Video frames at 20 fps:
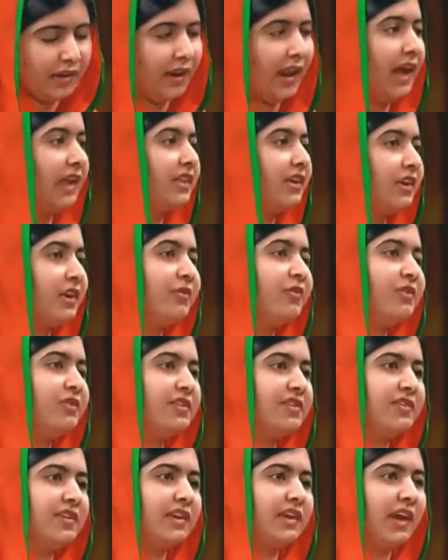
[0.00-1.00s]
Like the
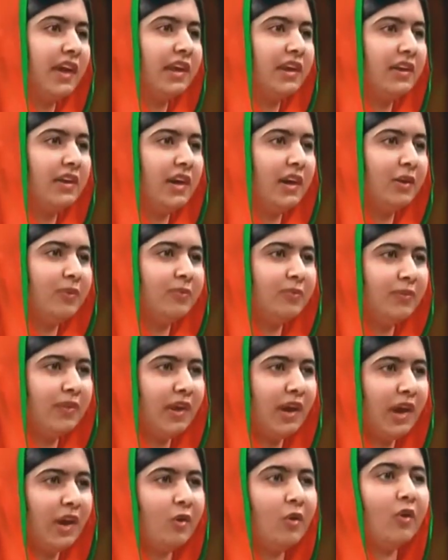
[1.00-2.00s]
refugees in Canada
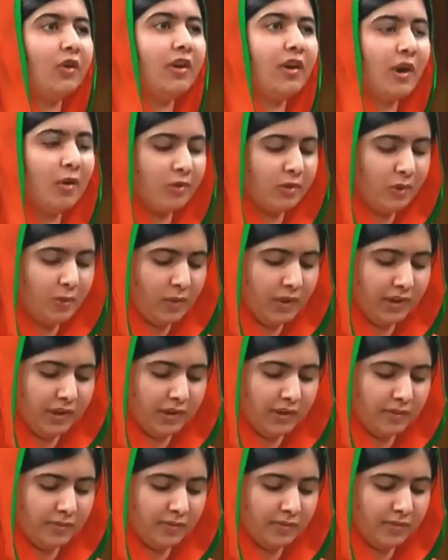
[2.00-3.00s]
and all around the
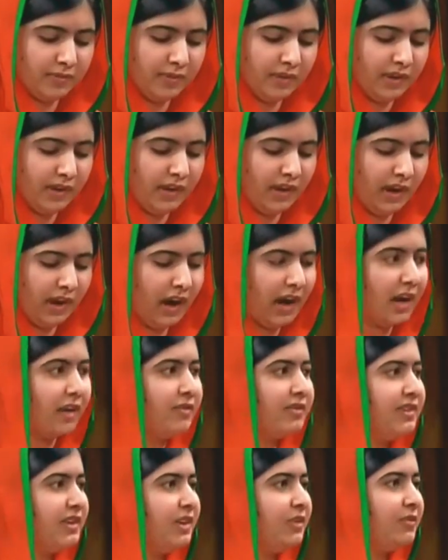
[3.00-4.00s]
world, I
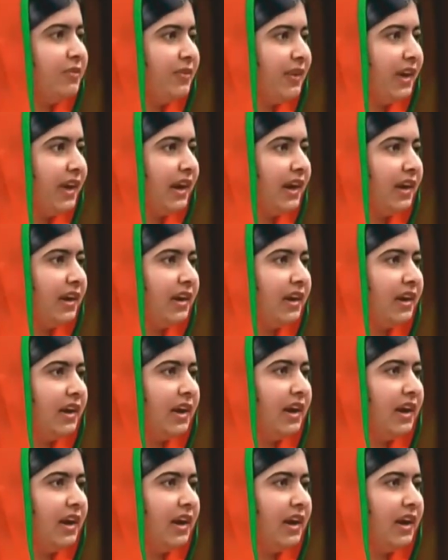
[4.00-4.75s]
have seen fear